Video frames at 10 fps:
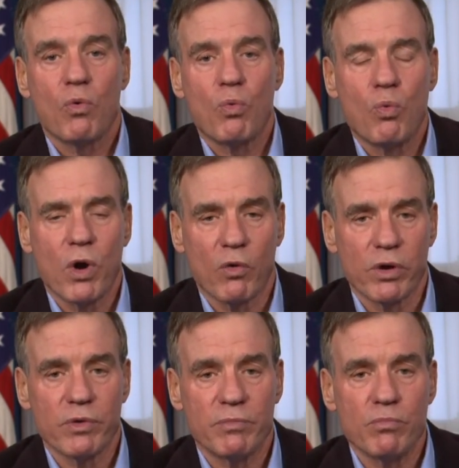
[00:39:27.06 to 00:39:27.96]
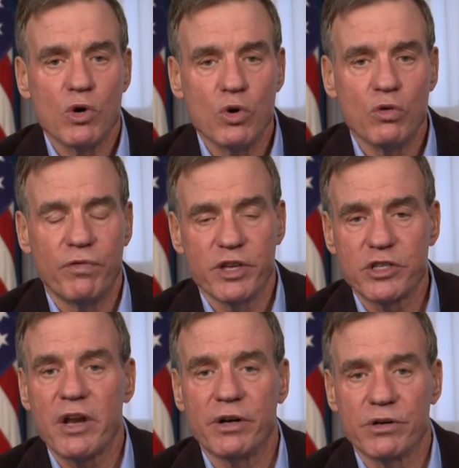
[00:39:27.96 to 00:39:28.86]
where we would move the
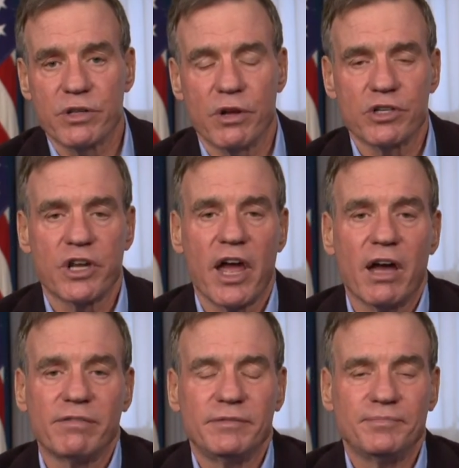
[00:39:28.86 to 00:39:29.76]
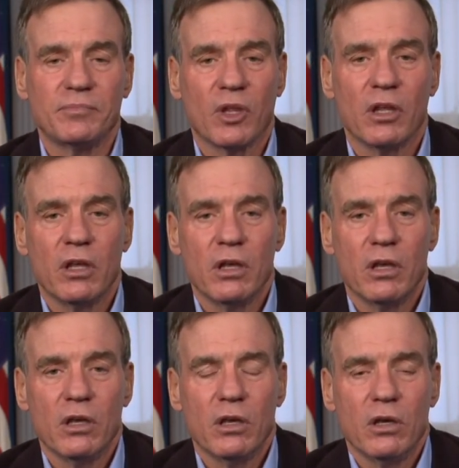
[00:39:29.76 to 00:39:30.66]
senators and their staff.
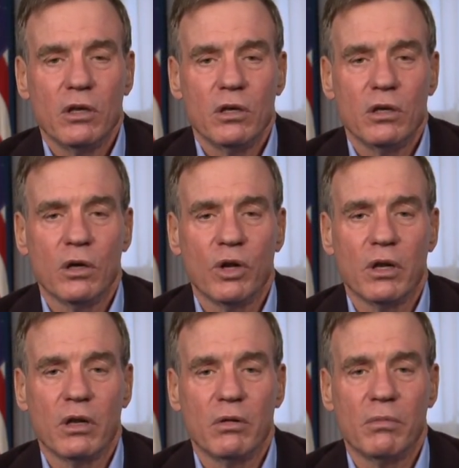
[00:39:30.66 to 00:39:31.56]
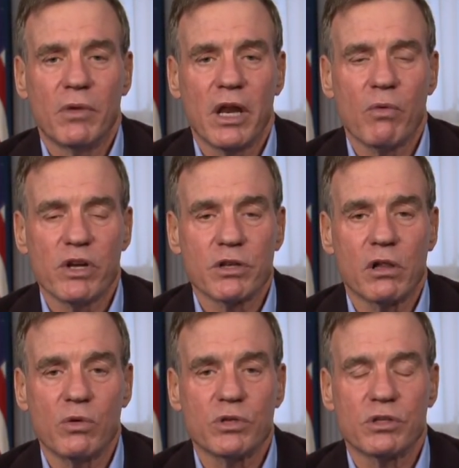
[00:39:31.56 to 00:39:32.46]
You know, in, in many ways, the
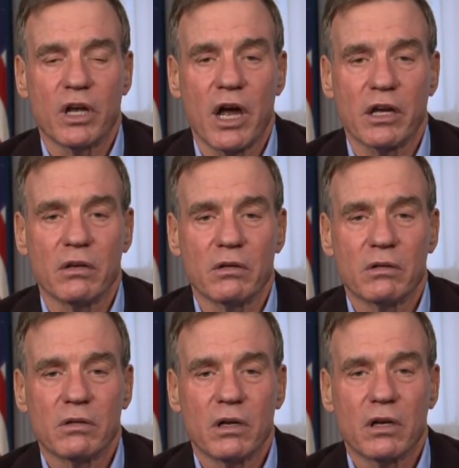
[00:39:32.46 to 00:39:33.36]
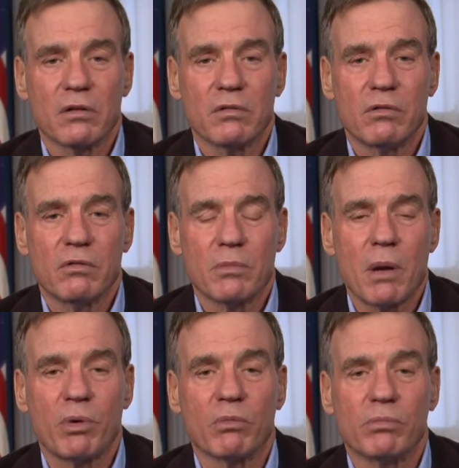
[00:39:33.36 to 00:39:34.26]
closest thing I can can
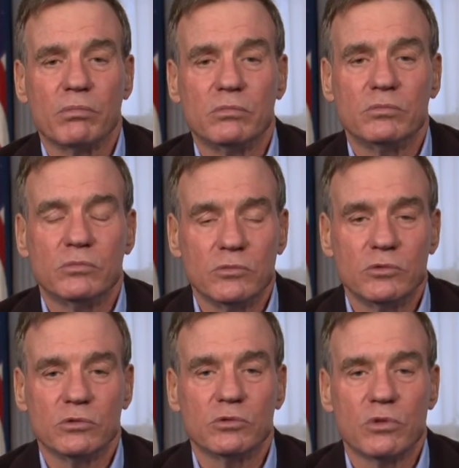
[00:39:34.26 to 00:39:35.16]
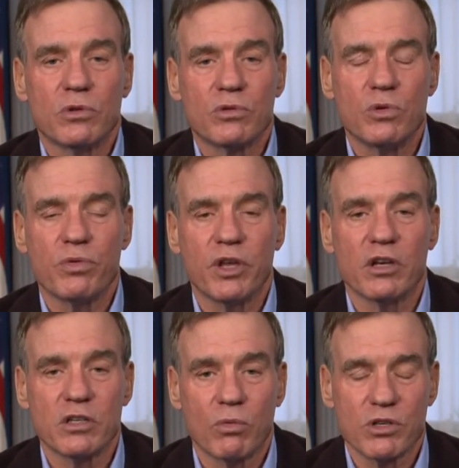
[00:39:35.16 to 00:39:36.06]
remember two
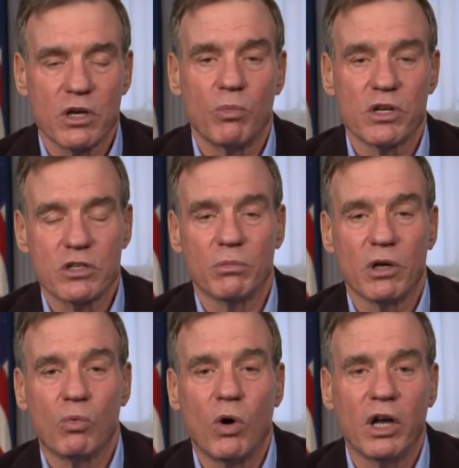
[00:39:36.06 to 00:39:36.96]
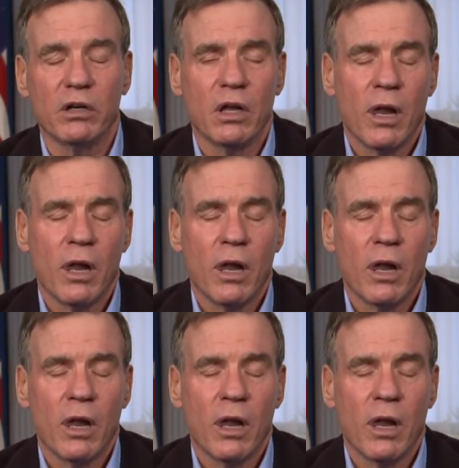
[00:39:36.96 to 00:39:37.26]
things that were somewhat similar. One,